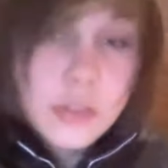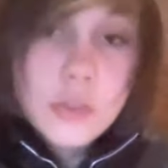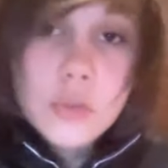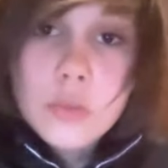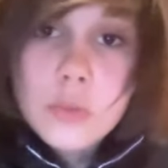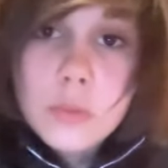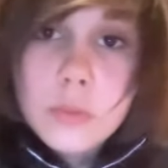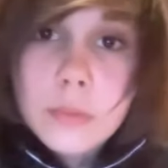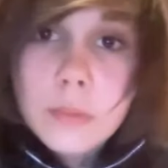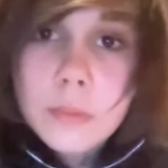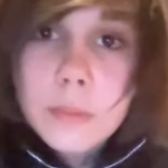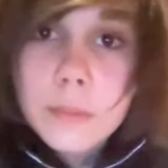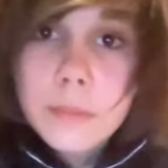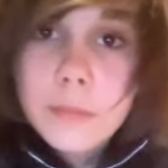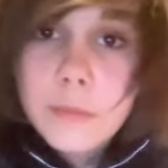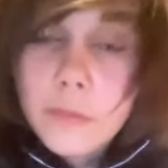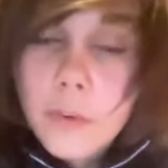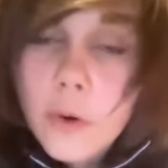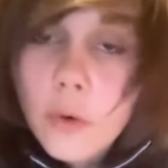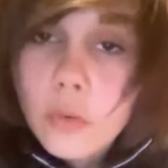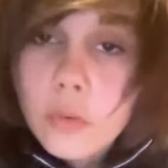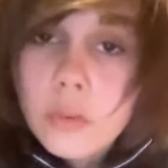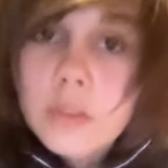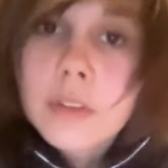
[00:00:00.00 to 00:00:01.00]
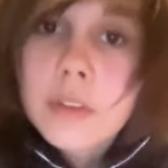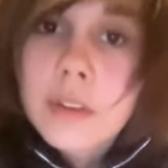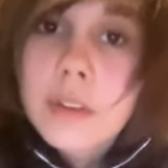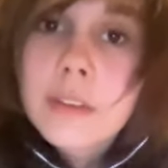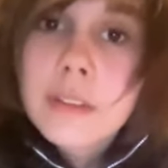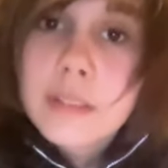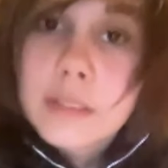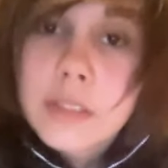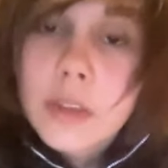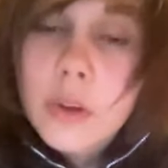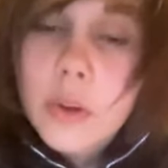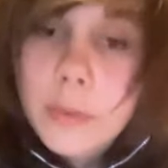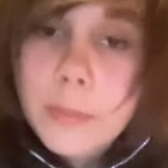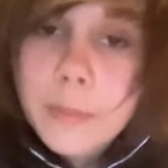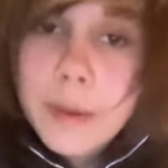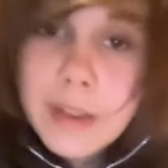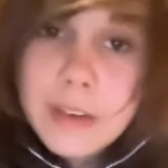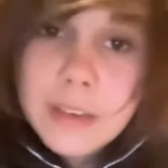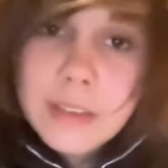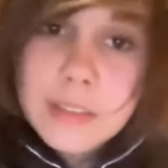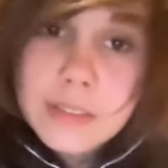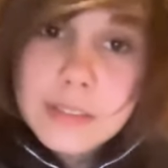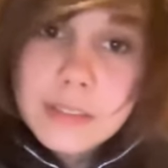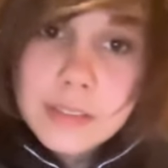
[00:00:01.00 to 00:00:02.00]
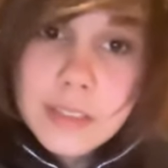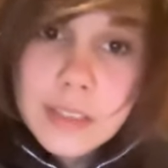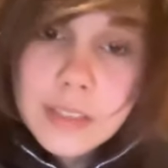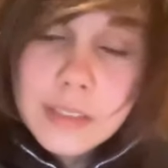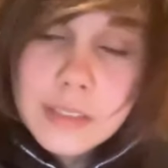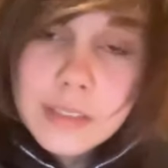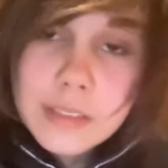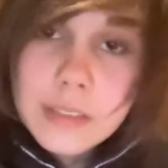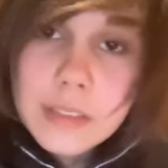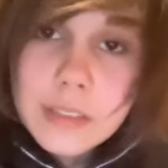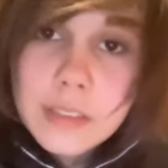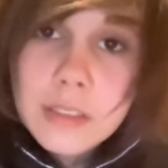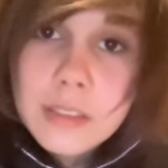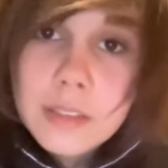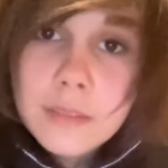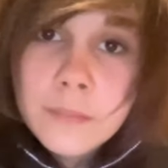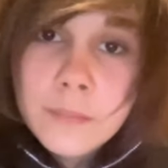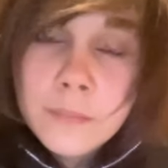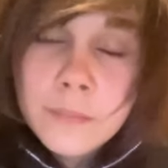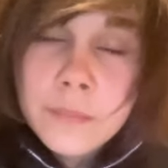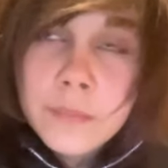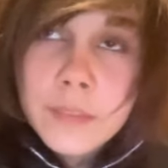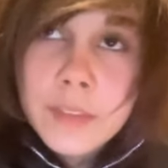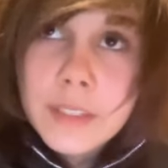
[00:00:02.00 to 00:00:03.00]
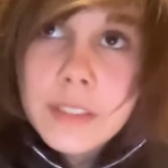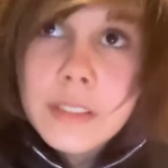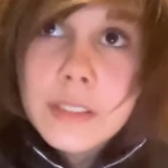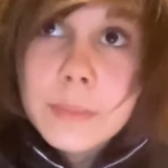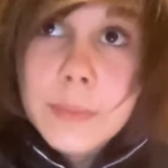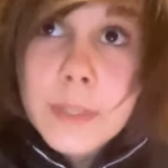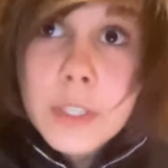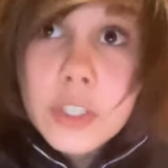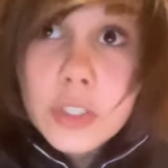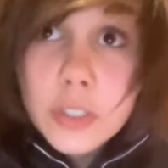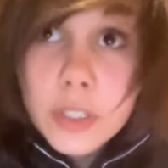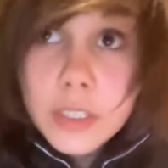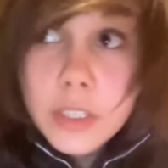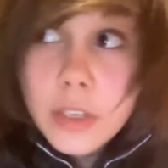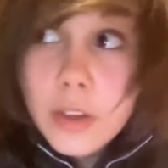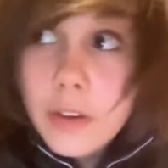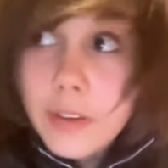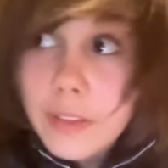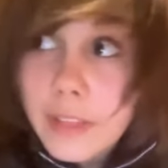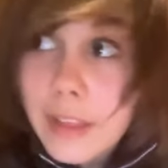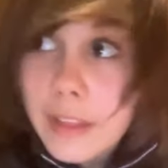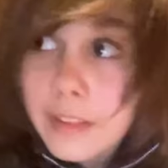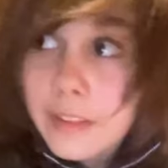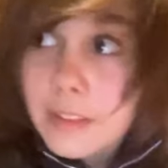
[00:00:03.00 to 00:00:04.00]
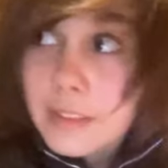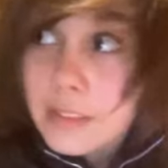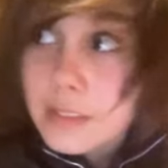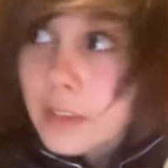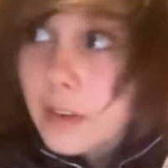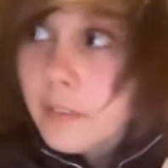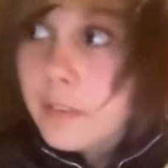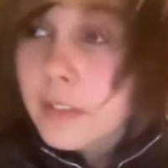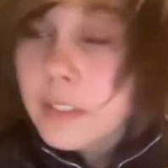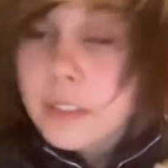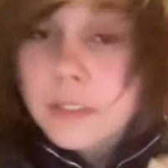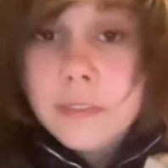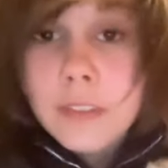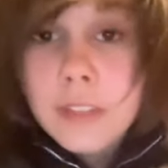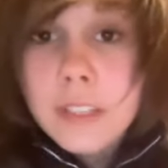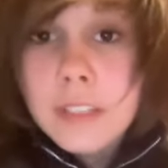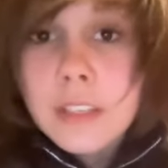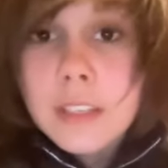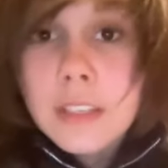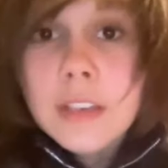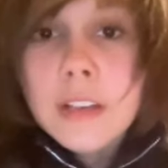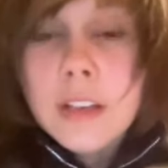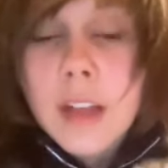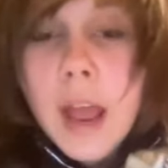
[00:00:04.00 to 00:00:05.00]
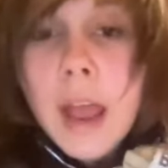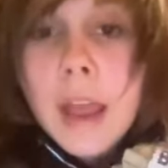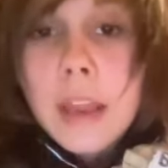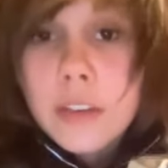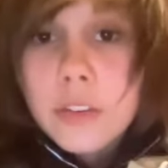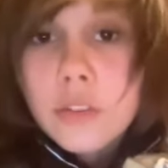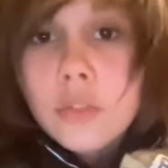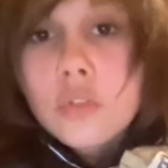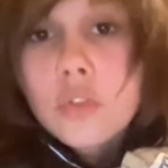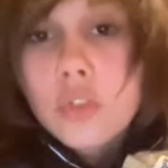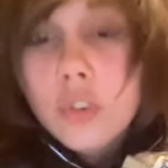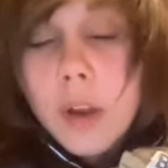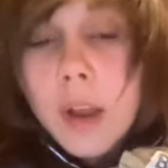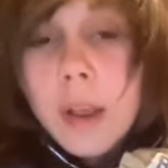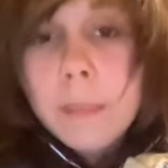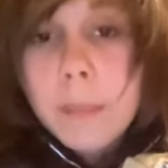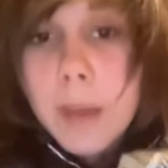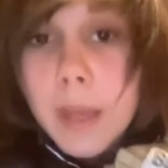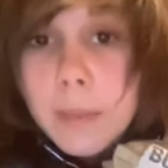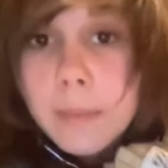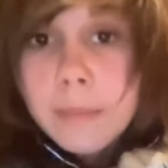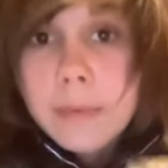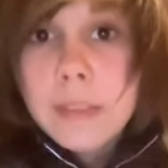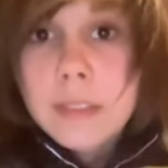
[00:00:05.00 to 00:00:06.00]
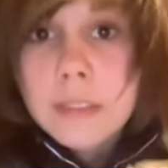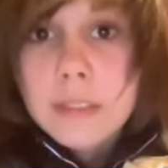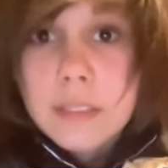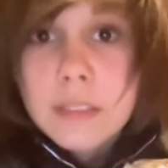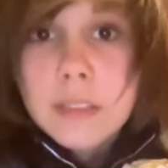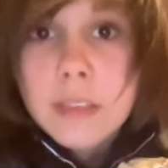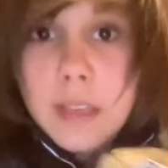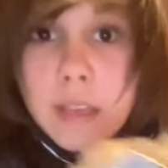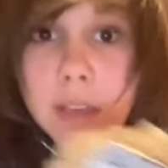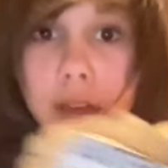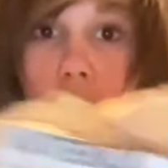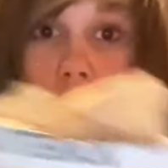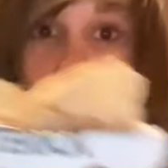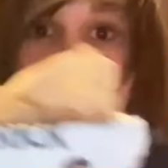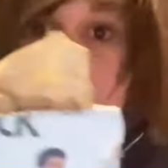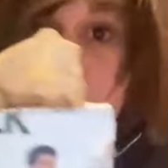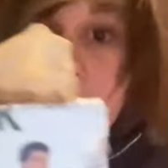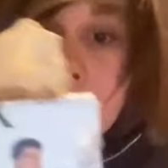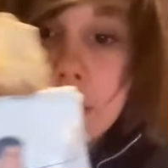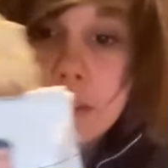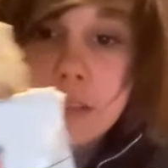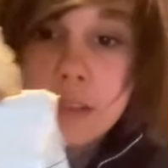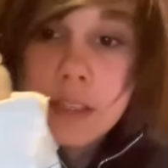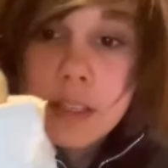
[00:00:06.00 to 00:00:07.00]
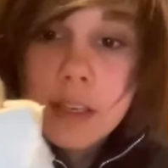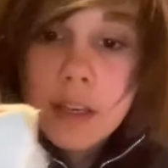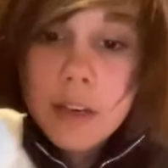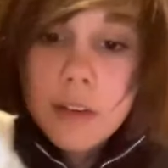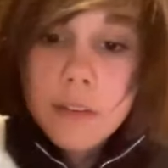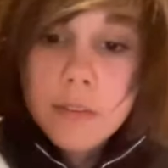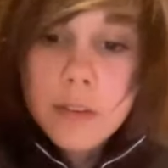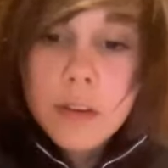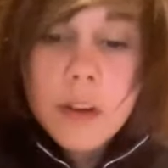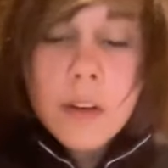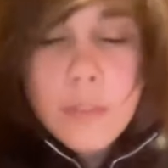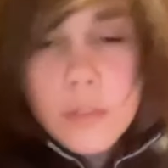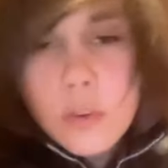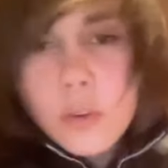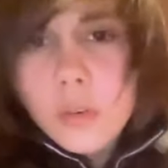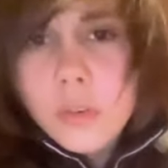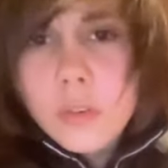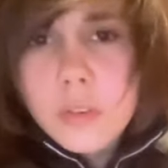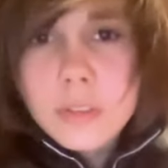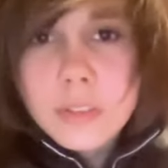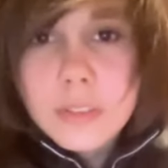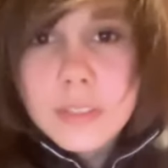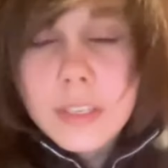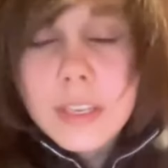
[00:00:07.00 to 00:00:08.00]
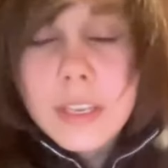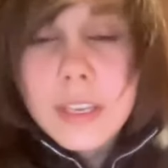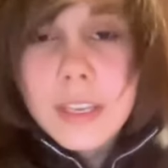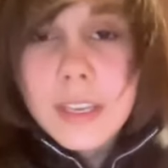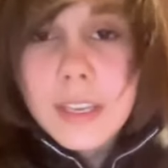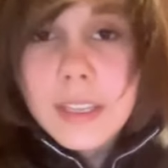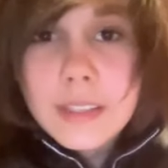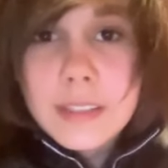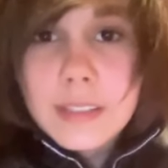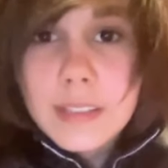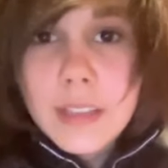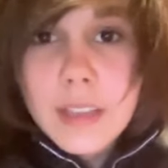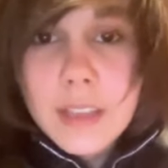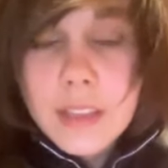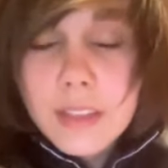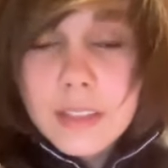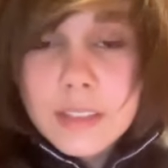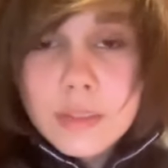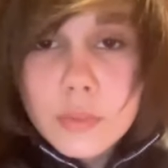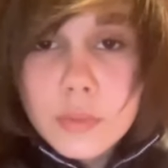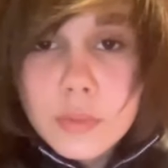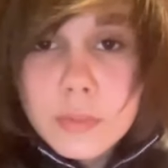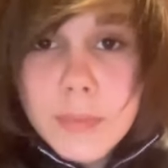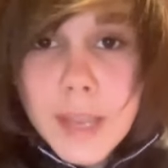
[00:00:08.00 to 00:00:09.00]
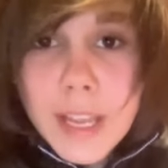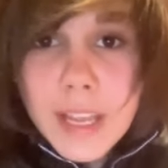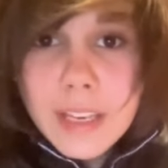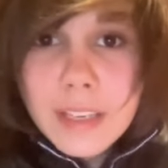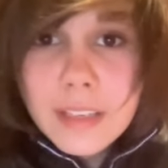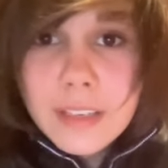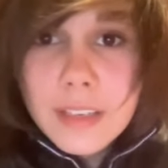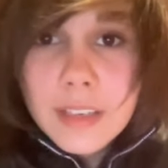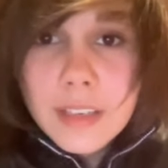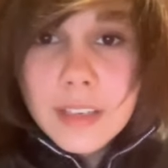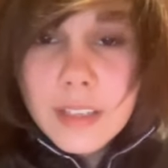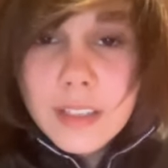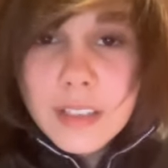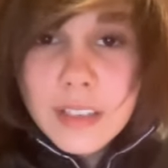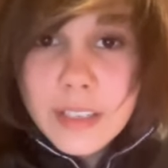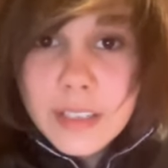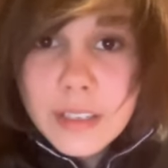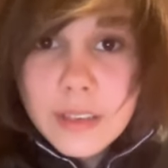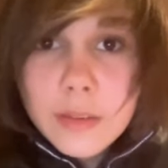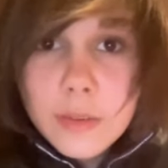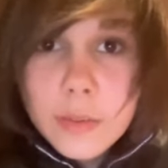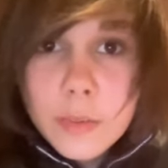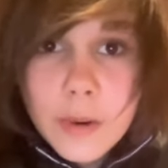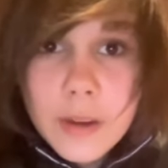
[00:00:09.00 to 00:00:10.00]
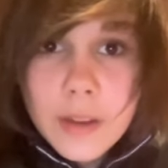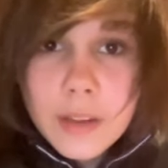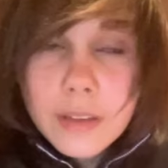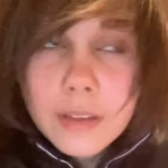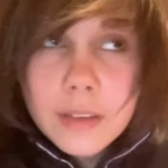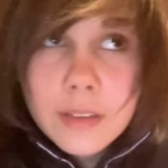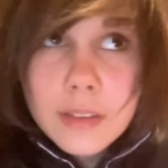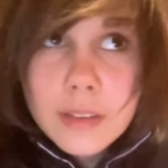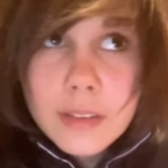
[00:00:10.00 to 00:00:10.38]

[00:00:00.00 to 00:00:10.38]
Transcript: to fold the sewing patterns nicely. Especially knowing that this stuff is vintage, I do try my best to take the greatest care of it. Of course, this was made, like, what,